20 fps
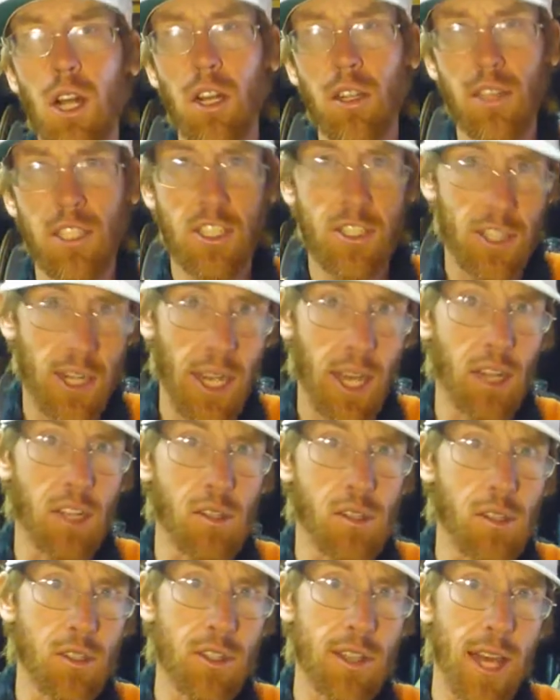are the
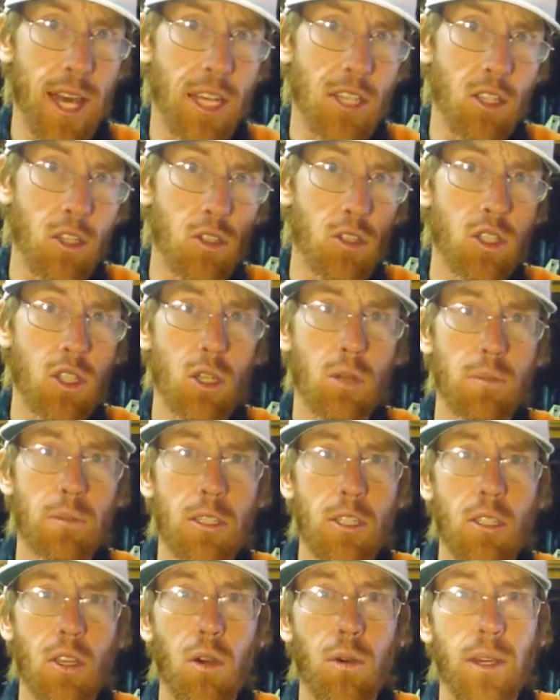channels that YouTube
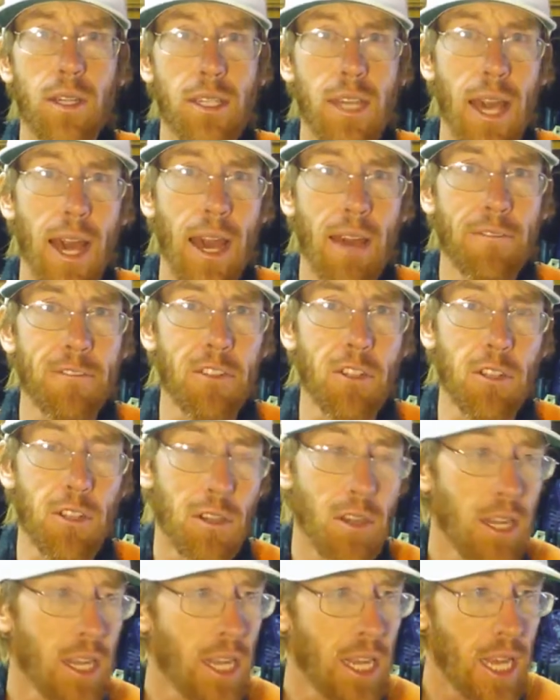is going after.
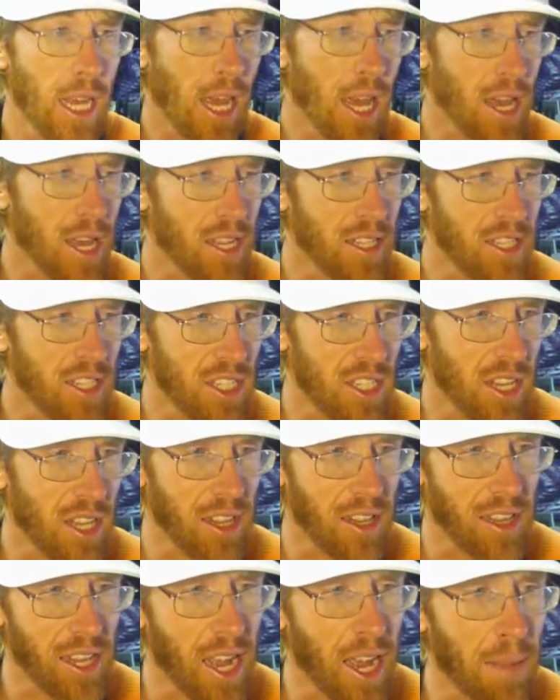It's
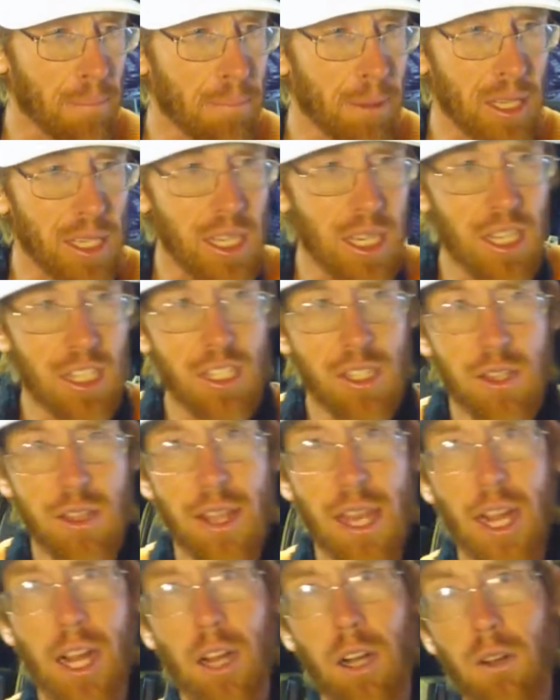not because
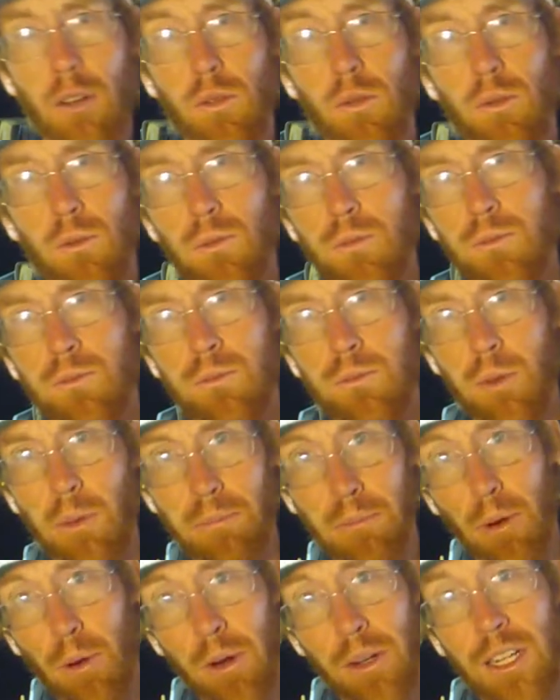they're
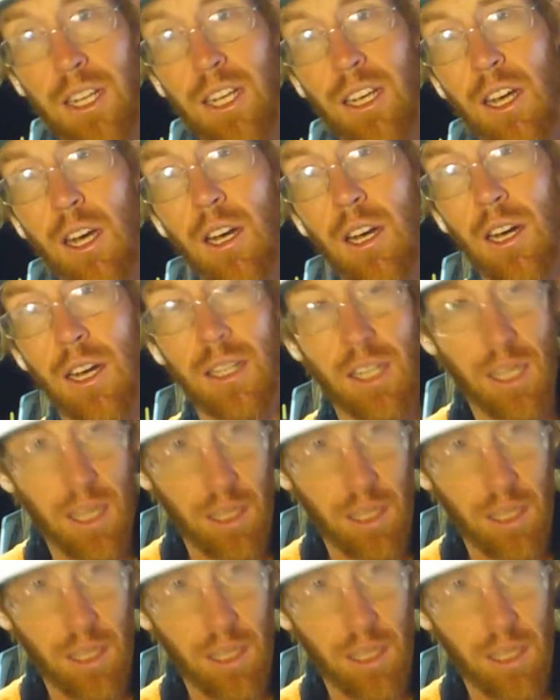reporting on